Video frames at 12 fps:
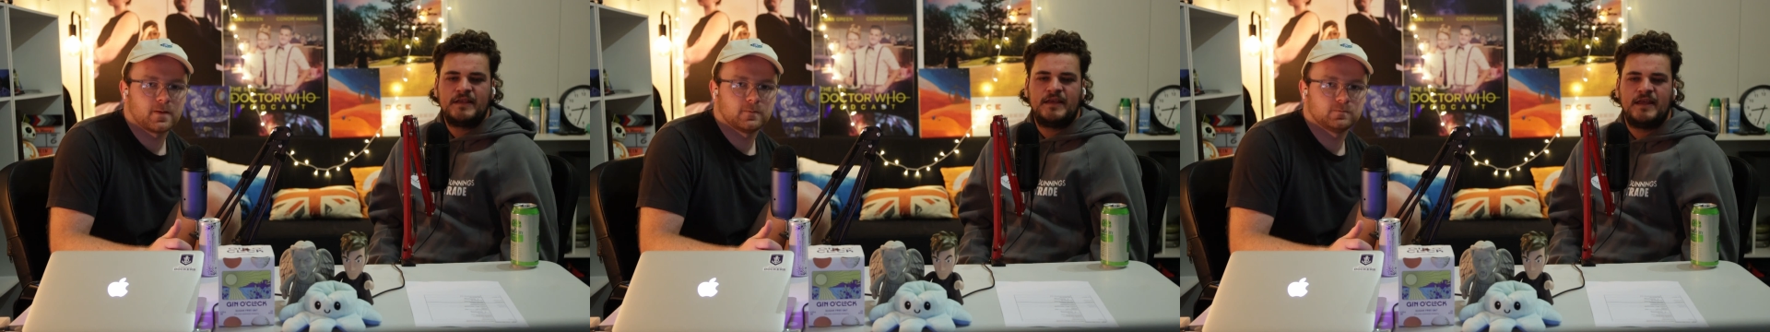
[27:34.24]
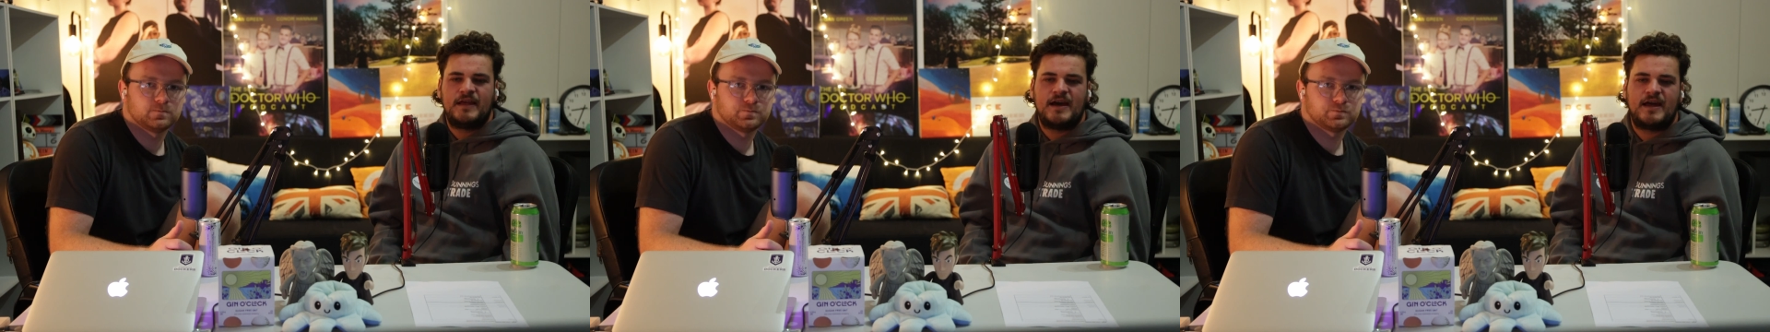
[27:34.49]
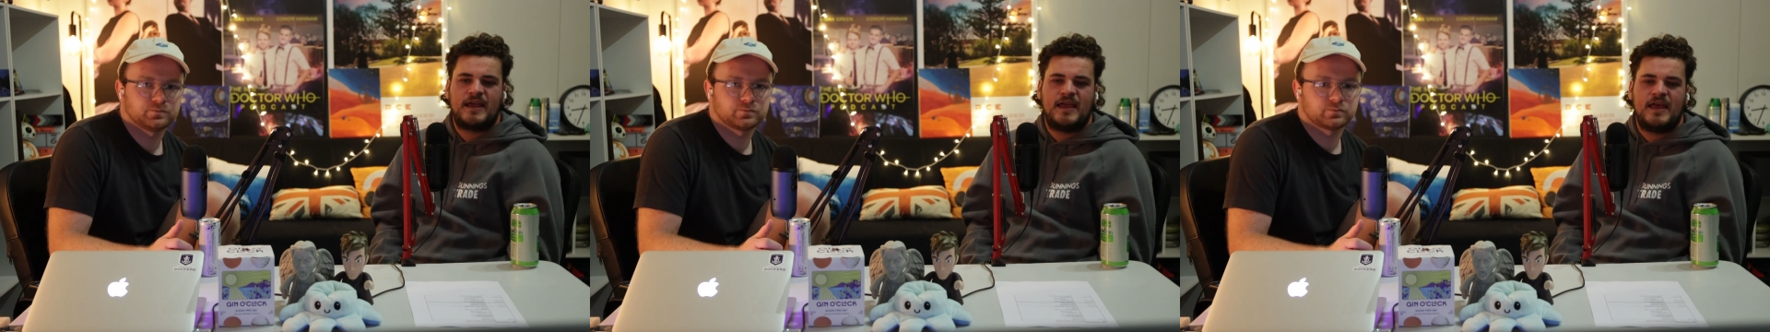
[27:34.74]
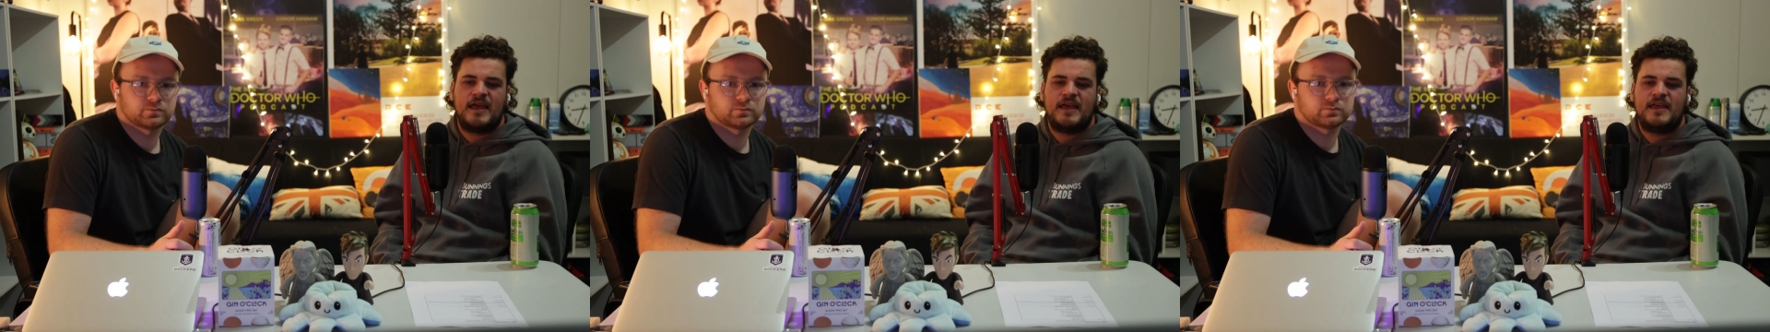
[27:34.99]
Speaker 1: Get out of
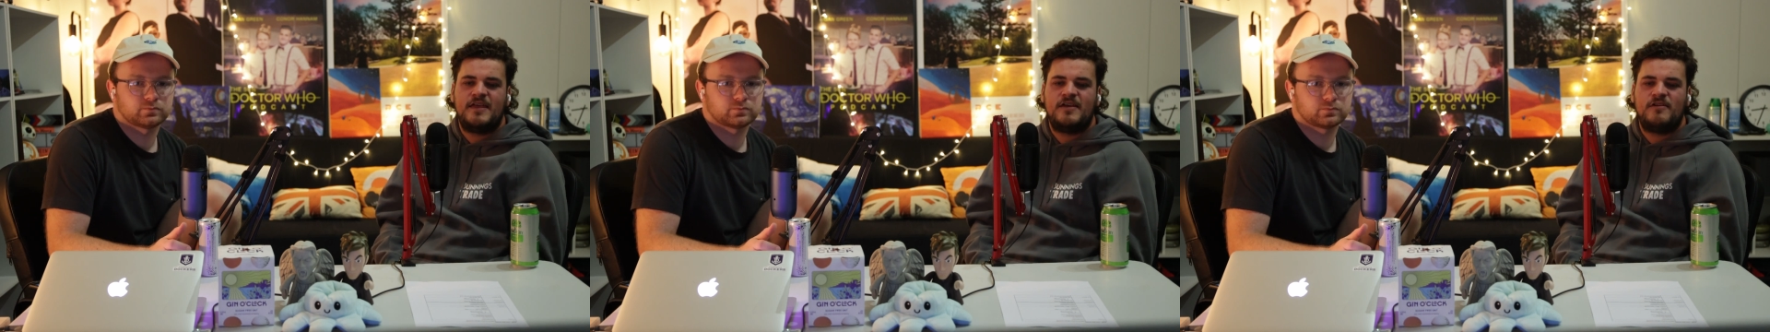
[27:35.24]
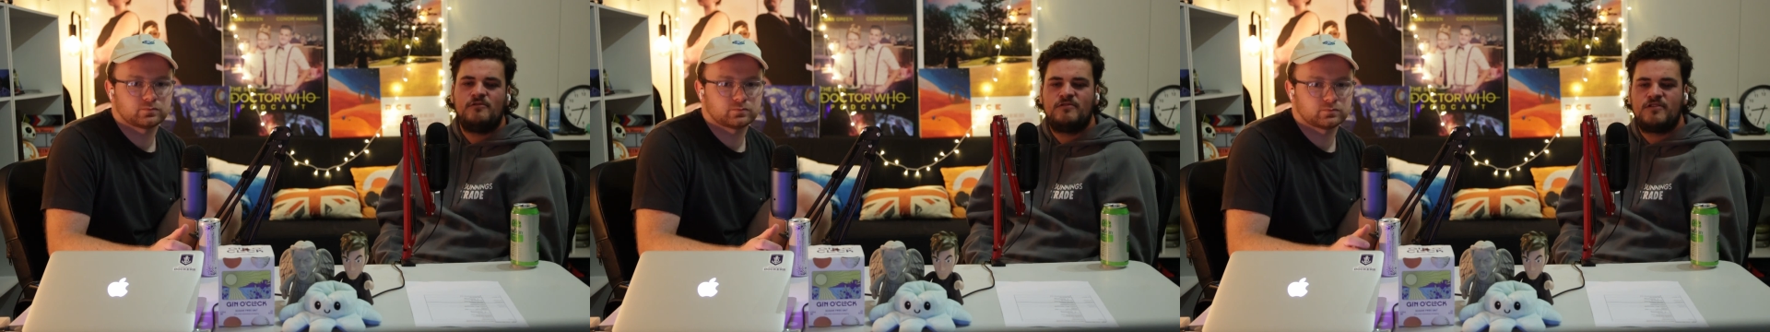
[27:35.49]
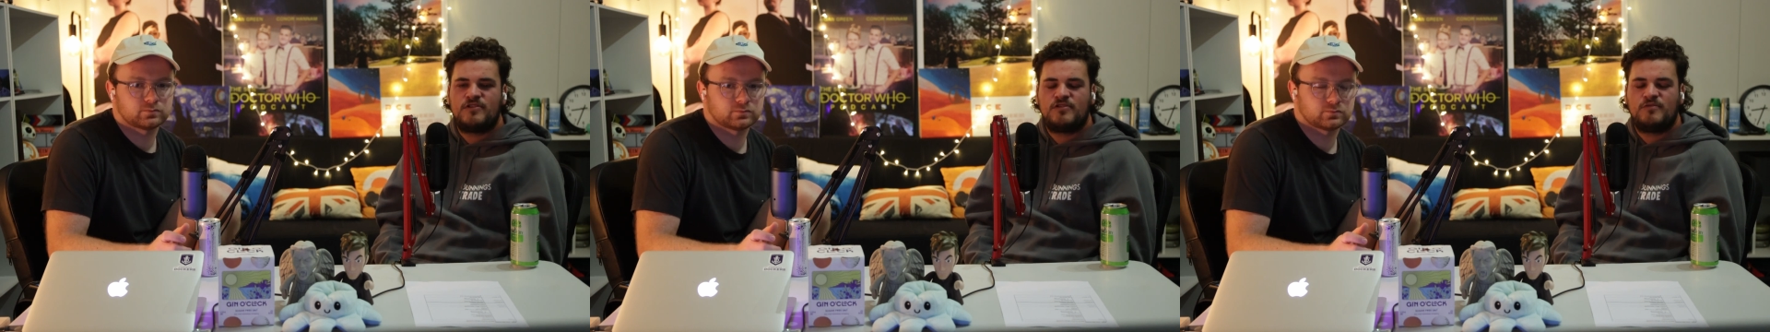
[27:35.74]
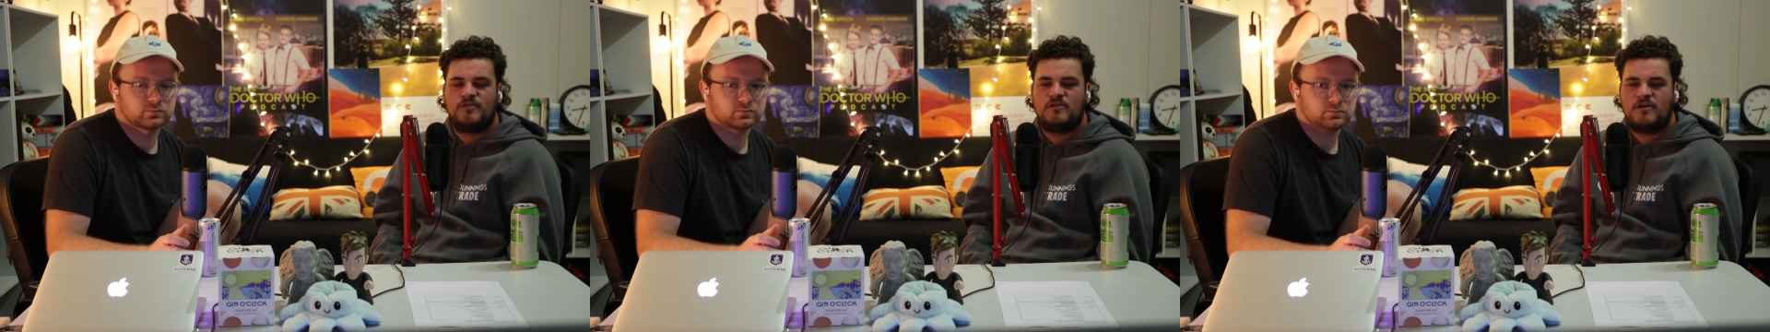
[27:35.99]
here, you
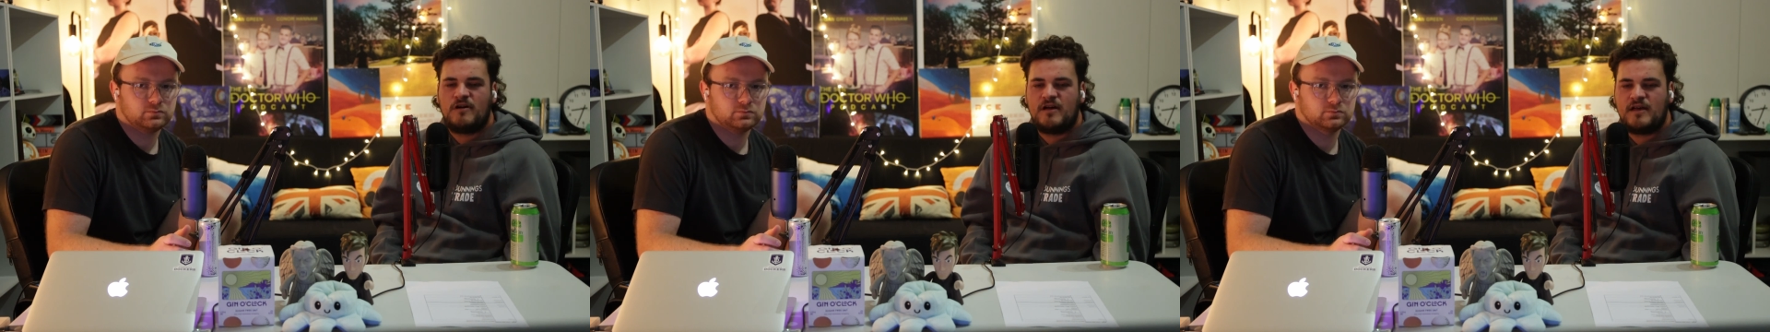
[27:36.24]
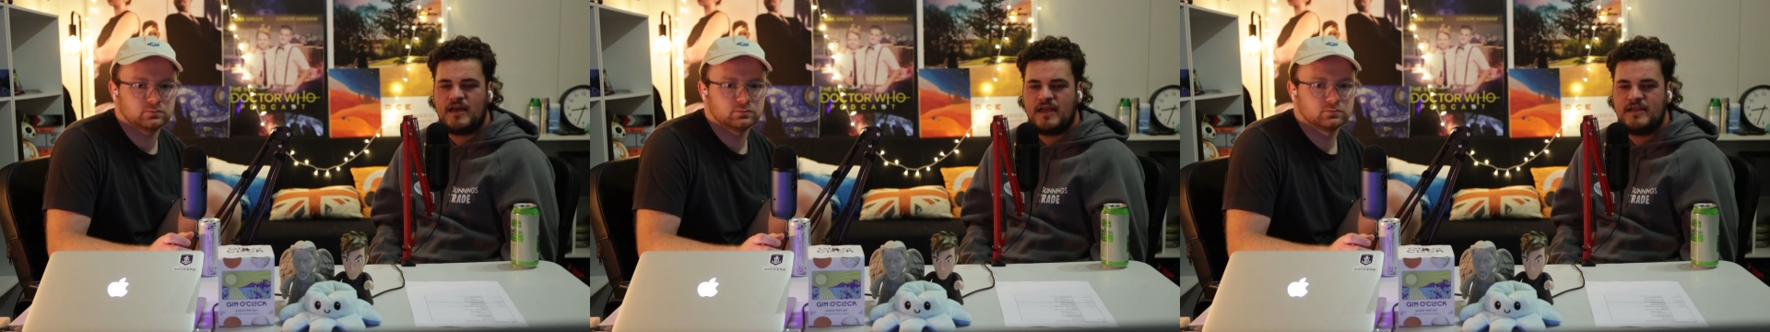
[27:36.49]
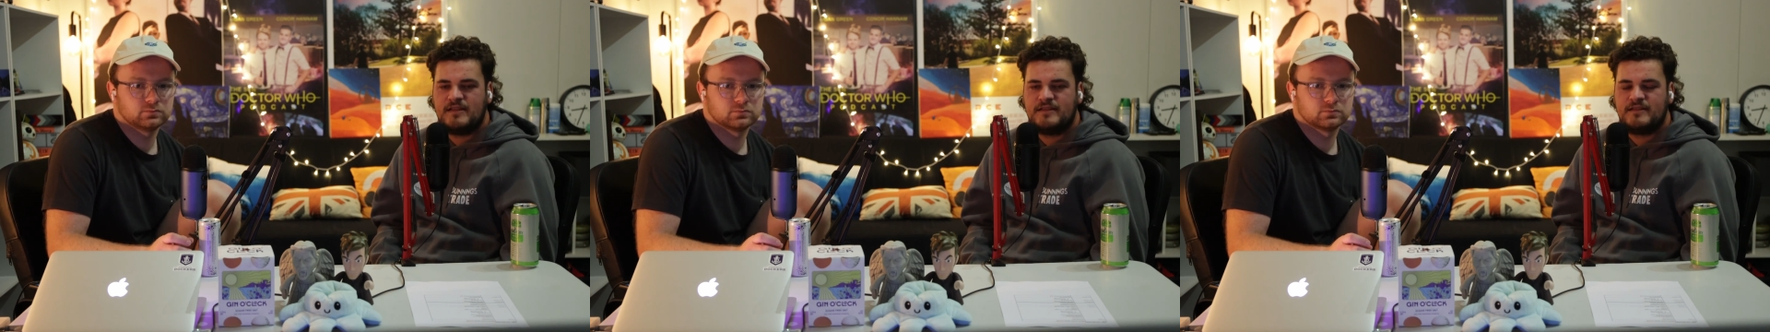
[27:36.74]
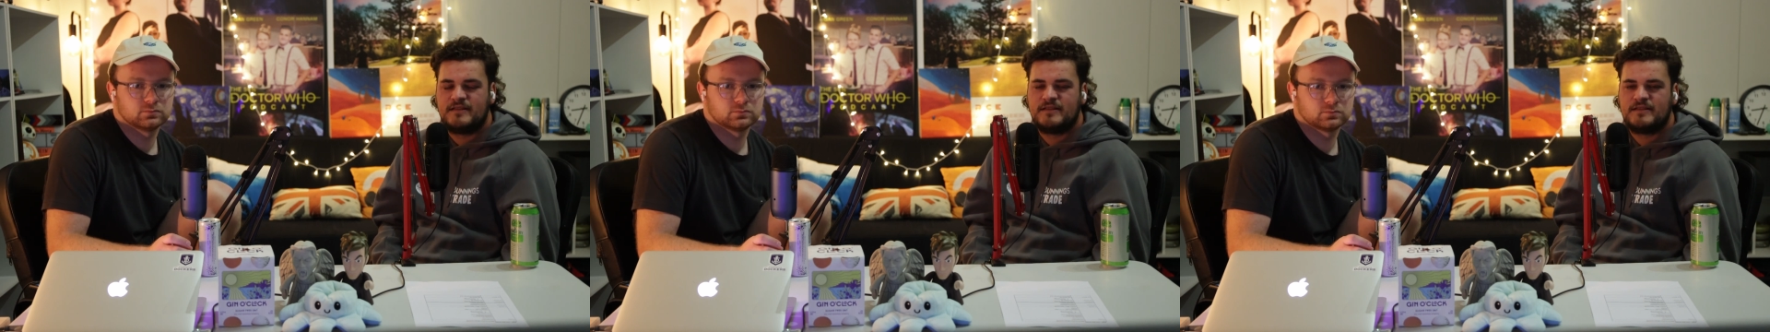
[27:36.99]

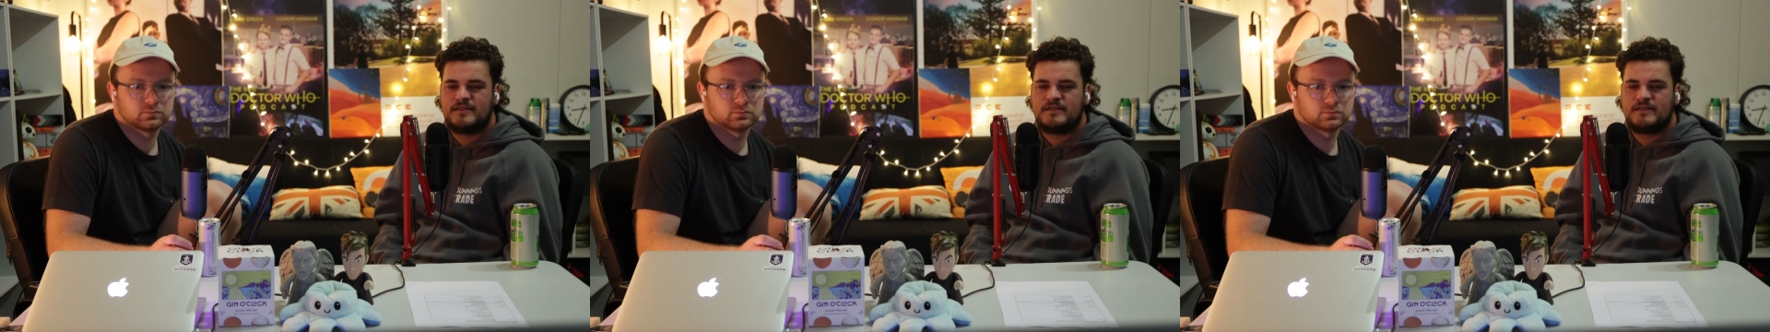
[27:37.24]
swine.